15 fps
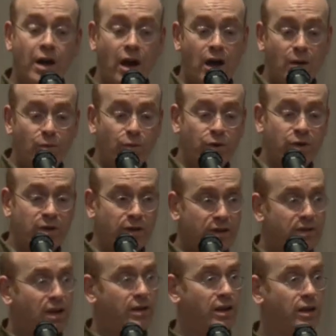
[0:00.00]
Um, using
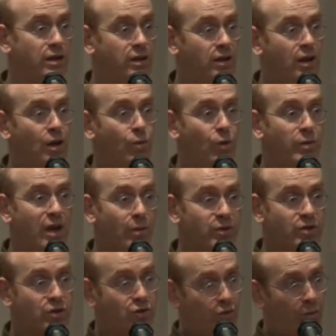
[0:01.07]
this technique, we'll be able
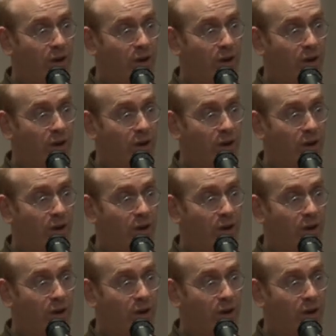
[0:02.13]
to just